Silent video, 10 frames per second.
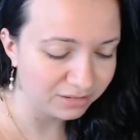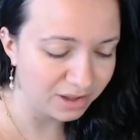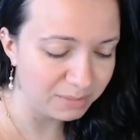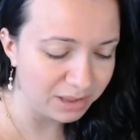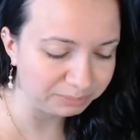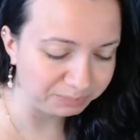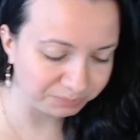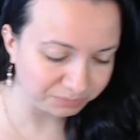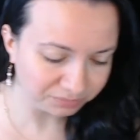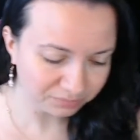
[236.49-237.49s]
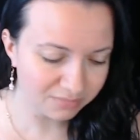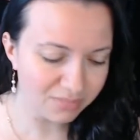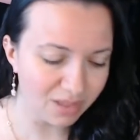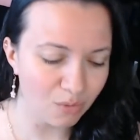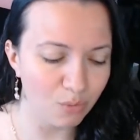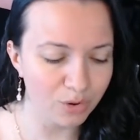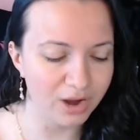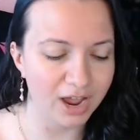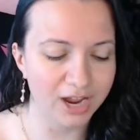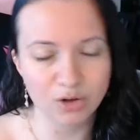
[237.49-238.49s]
I mean, would
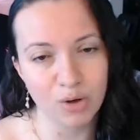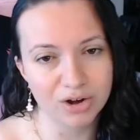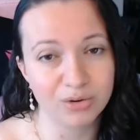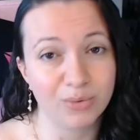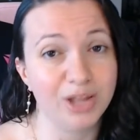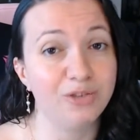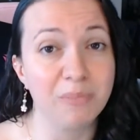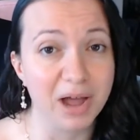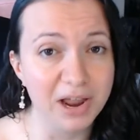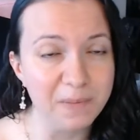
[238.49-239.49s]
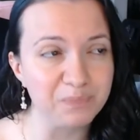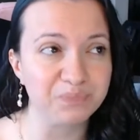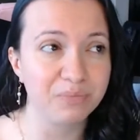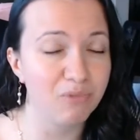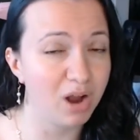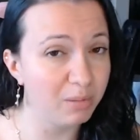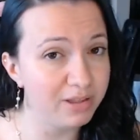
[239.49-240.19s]
I go out of the way to buy it? Probably